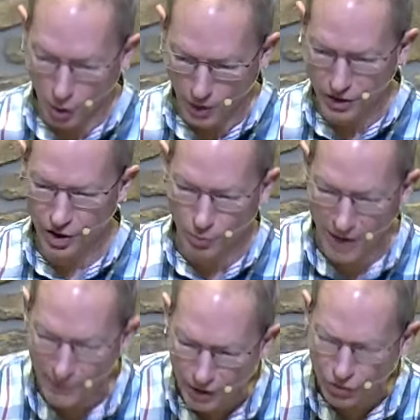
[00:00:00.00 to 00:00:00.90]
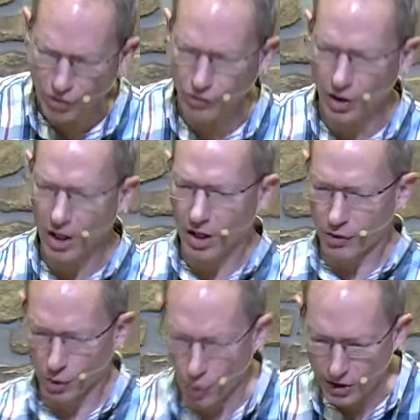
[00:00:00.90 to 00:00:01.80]
Lord. She reverences
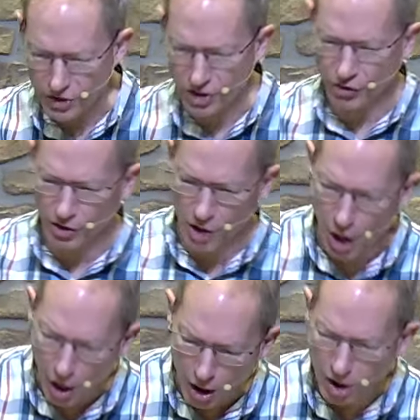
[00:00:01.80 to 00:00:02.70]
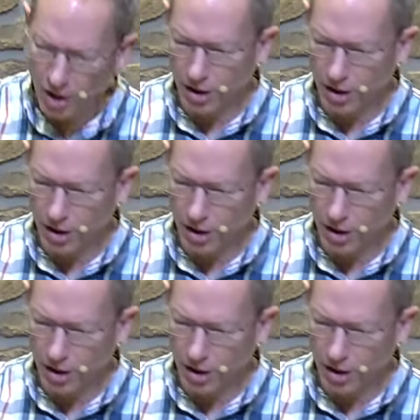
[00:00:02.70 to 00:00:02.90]
the Lord. She's in awe